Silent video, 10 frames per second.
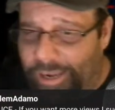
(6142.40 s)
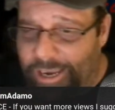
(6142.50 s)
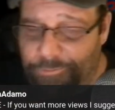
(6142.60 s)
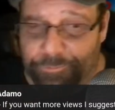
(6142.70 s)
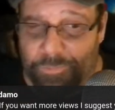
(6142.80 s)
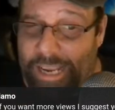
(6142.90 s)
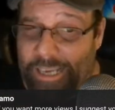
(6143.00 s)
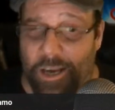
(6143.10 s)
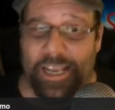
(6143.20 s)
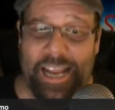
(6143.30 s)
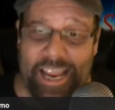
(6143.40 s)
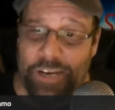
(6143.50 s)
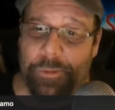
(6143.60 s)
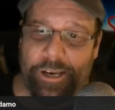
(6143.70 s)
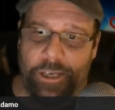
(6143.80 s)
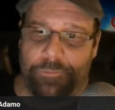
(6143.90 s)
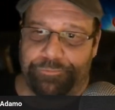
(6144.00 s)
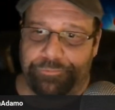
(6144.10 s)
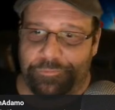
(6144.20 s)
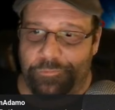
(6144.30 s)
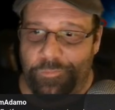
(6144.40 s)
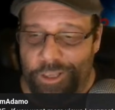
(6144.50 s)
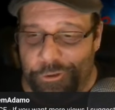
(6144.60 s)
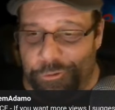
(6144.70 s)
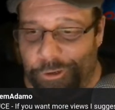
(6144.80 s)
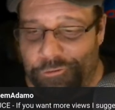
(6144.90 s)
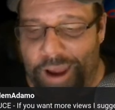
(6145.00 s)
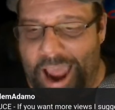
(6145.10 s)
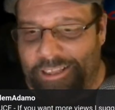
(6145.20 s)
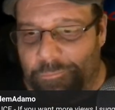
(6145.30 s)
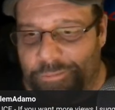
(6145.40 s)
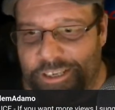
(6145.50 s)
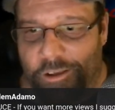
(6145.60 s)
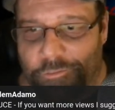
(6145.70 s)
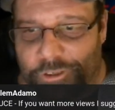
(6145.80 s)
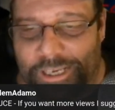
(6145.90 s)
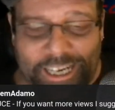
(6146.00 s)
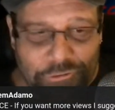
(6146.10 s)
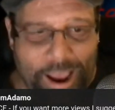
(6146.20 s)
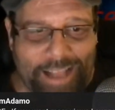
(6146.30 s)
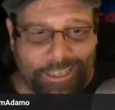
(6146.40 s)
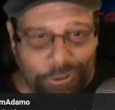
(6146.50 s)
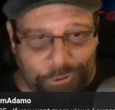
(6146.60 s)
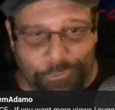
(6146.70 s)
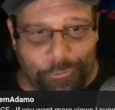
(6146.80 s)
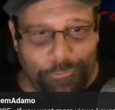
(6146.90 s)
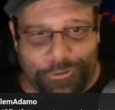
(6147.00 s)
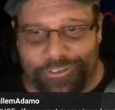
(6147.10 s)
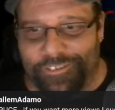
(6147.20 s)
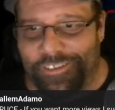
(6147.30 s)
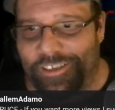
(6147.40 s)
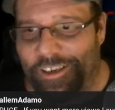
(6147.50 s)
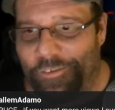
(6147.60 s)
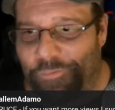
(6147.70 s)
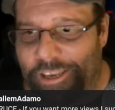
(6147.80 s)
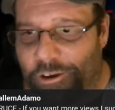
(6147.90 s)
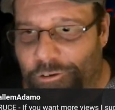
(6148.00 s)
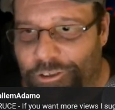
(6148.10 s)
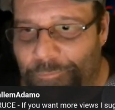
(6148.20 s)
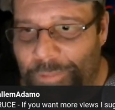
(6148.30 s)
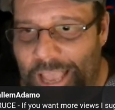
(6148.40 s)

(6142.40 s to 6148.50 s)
guys, I cannot get anybody to get attracted to those videos.